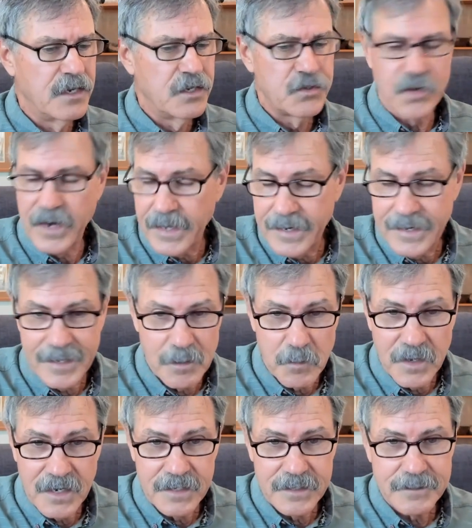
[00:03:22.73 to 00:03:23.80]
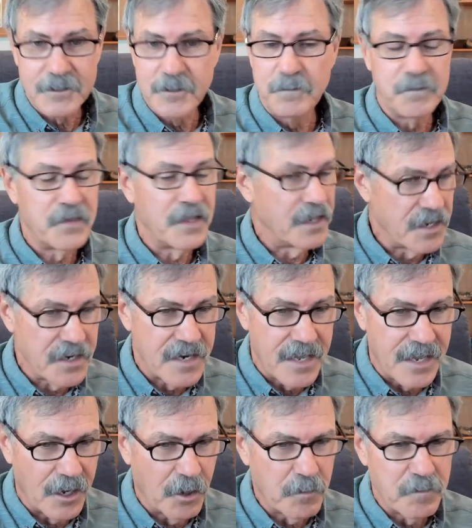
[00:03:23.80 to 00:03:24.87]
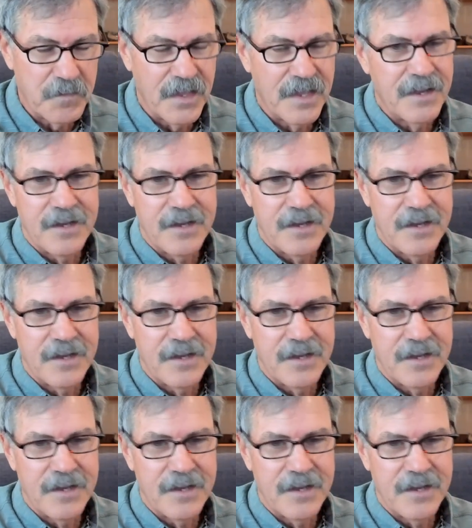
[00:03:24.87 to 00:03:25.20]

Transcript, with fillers: Tried antibiotics, they didn't help.